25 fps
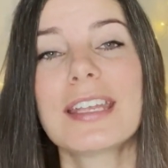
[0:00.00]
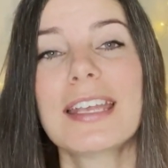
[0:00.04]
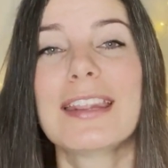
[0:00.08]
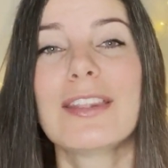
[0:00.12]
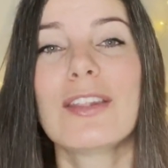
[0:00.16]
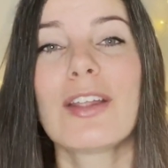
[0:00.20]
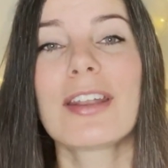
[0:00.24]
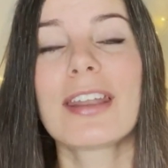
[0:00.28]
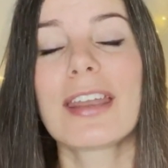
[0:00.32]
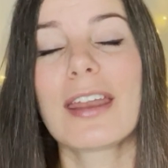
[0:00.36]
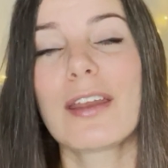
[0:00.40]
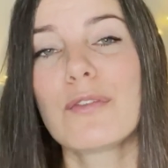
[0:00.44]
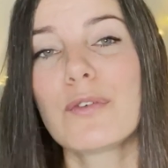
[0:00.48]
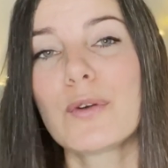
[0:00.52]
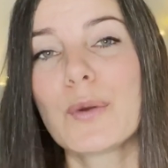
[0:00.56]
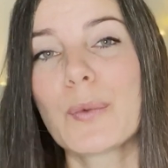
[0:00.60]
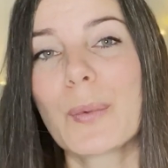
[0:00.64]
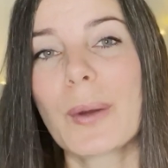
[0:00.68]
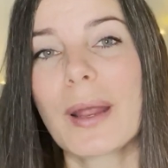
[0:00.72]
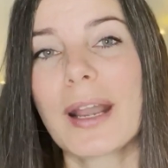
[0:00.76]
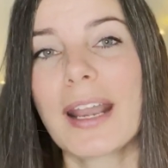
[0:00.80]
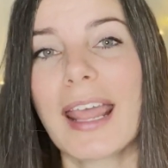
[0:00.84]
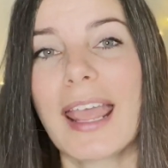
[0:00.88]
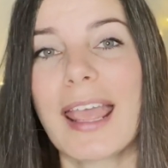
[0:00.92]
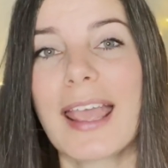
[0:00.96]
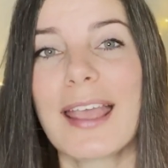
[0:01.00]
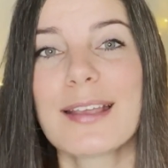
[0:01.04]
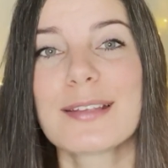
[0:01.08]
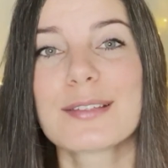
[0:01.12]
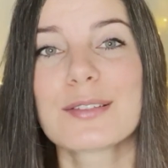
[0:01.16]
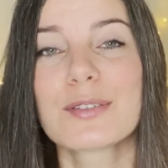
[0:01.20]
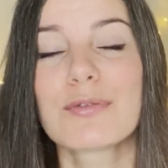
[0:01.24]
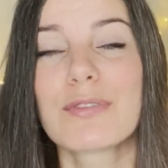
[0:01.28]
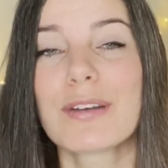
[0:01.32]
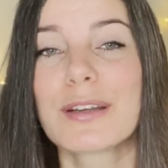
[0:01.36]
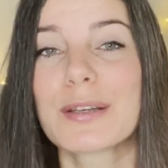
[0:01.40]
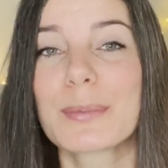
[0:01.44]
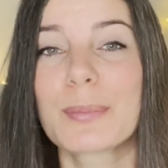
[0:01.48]
Not everyone has a
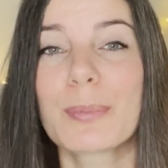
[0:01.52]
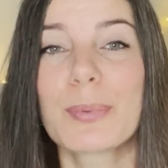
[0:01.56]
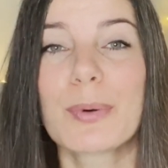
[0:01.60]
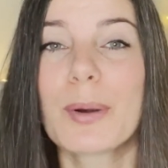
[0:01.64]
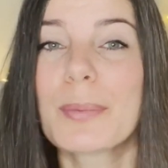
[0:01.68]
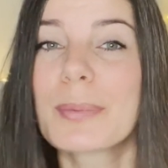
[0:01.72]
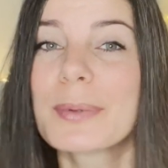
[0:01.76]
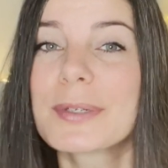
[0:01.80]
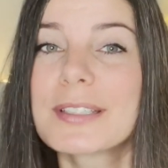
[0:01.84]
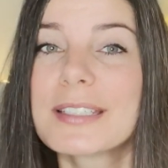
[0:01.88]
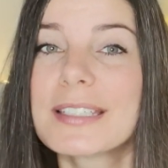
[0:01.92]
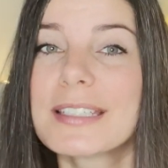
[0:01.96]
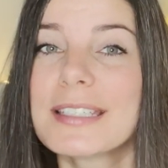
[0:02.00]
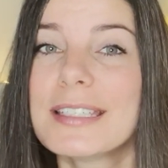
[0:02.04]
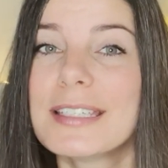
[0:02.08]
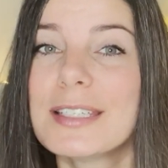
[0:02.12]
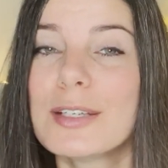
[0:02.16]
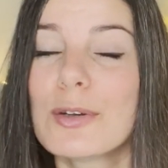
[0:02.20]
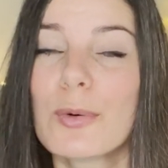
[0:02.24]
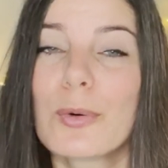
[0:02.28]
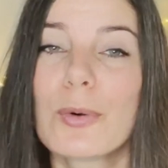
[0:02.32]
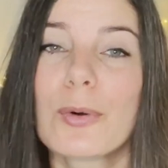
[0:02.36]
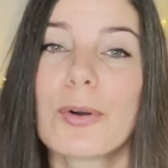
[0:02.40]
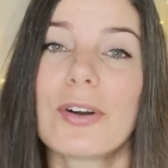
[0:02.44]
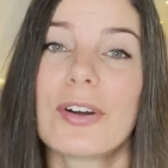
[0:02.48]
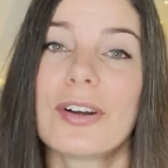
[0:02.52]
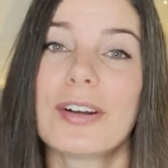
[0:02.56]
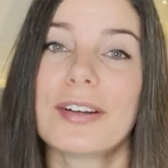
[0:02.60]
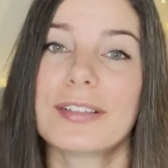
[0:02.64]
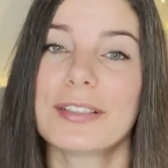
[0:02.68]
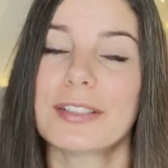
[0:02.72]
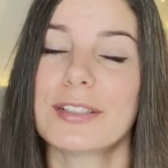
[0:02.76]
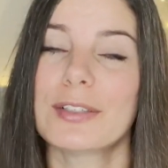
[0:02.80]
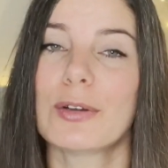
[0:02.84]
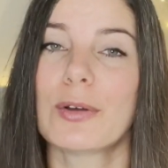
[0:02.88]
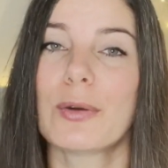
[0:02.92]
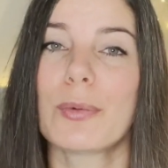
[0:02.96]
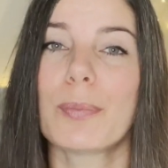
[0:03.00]
rental property or,
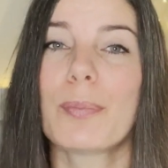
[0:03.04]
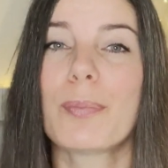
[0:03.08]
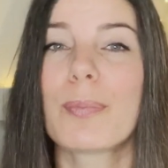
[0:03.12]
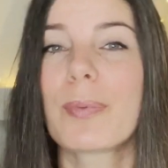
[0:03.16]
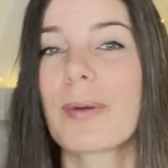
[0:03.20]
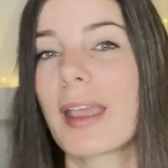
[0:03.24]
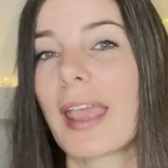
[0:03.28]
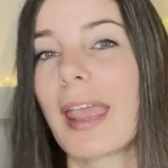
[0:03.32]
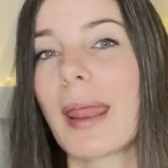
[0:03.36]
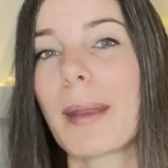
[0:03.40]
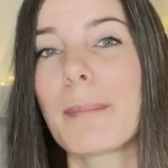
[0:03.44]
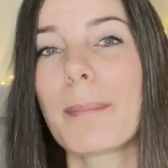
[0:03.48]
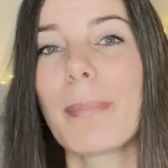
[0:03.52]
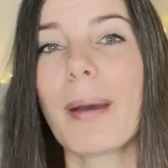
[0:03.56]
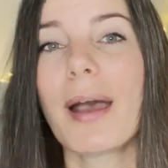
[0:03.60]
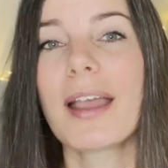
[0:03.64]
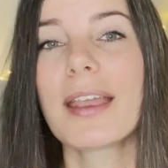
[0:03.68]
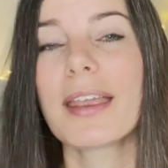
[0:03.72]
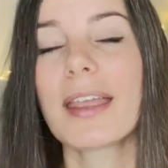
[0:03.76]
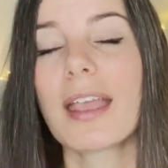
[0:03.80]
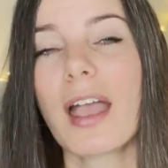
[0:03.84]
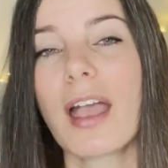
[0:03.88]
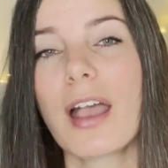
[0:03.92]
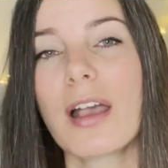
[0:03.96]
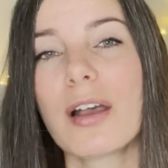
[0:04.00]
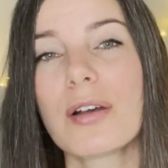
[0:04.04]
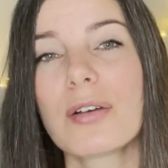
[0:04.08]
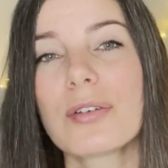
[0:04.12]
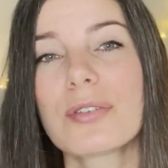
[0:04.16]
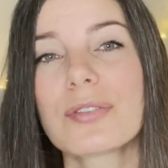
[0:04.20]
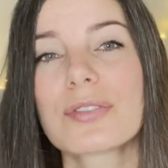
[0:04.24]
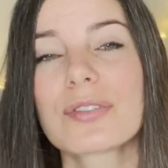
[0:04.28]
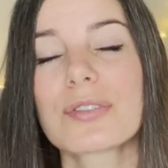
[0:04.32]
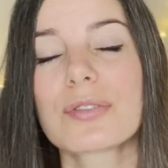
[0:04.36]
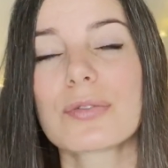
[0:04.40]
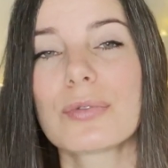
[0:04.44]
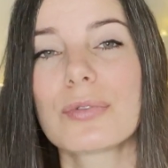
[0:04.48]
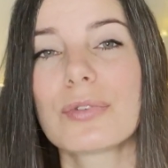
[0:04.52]
can buy a
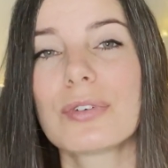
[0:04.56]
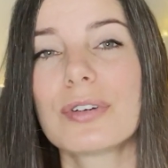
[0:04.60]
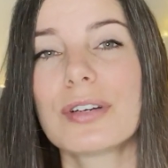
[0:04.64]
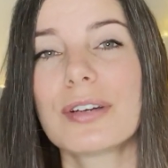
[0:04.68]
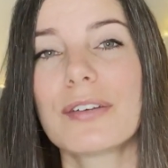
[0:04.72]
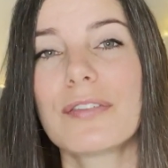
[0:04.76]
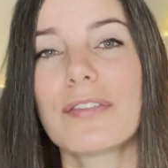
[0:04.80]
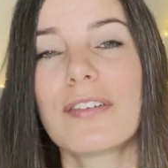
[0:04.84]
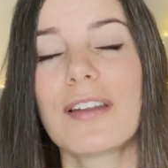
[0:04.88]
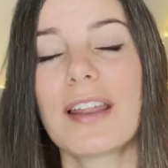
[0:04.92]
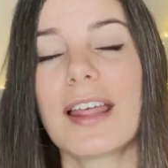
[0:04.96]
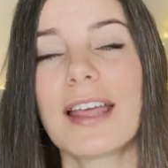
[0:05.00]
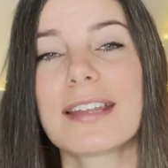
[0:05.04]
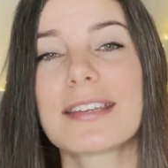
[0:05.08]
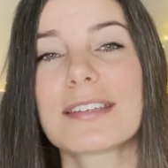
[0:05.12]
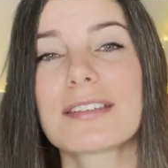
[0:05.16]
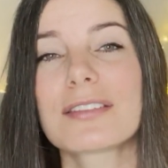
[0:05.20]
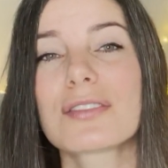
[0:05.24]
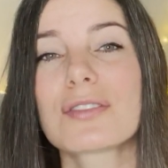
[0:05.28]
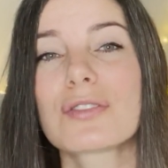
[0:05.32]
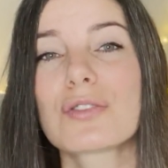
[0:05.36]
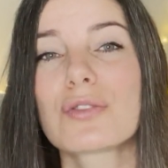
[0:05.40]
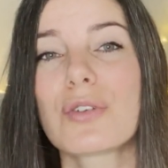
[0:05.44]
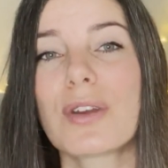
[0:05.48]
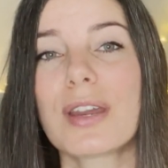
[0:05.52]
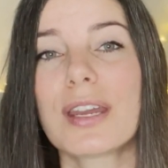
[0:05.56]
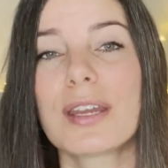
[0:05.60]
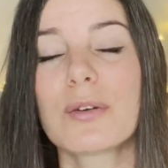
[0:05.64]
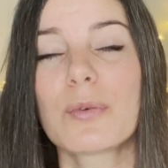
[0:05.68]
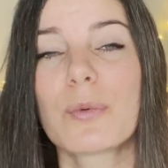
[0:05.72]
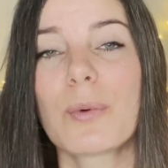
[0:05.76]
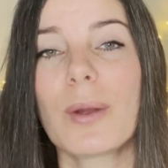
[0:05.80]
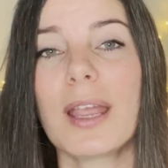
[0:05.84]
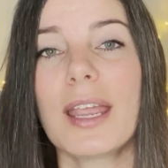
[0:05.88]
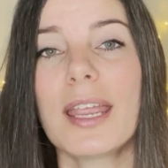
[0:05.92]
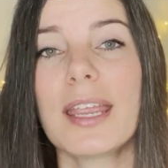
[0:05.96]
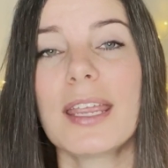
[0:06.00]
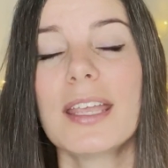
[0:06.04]
house or a flat straight
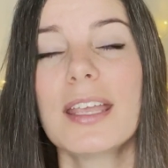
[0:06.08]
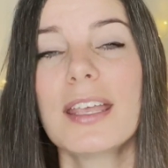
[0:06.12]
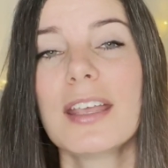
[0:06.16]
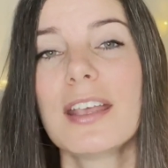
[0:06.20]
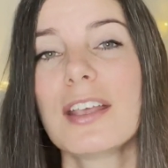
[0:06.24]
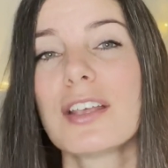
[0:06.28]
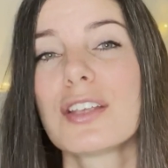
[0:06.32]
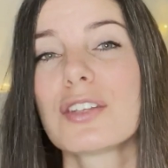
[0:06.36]
away.